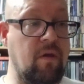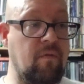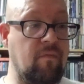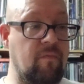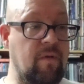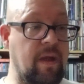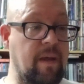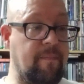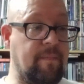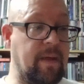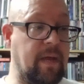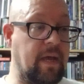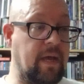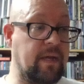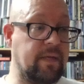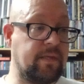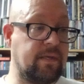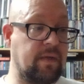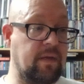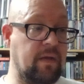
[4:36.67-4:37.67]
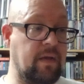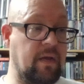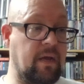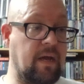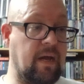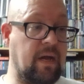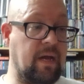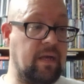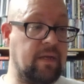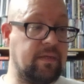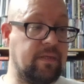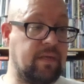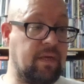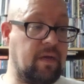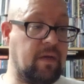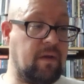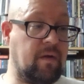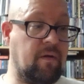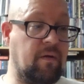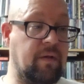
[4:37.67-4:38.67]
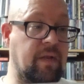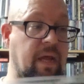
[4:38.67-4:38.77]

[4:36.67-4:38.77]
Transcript: reappeared as on